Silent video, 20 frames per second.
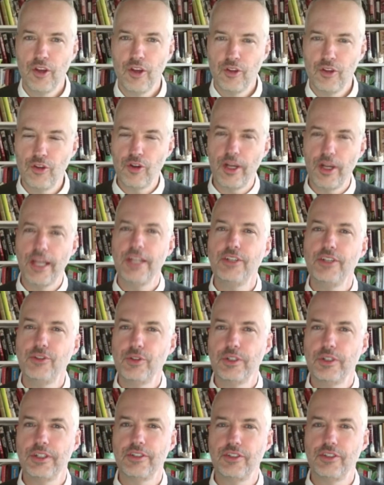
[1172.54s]
Their
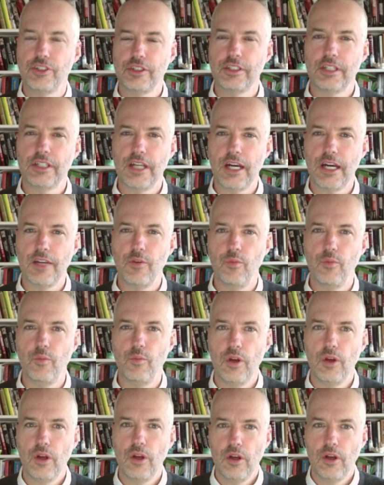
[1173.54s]
hatred has just
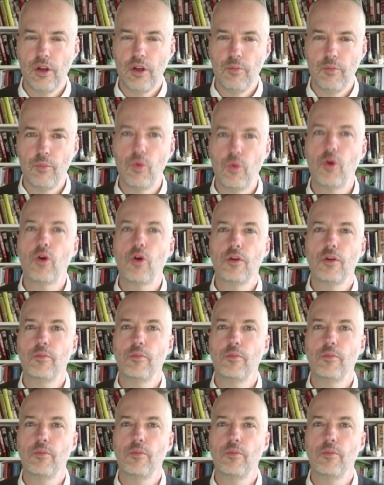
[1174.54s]
gotten more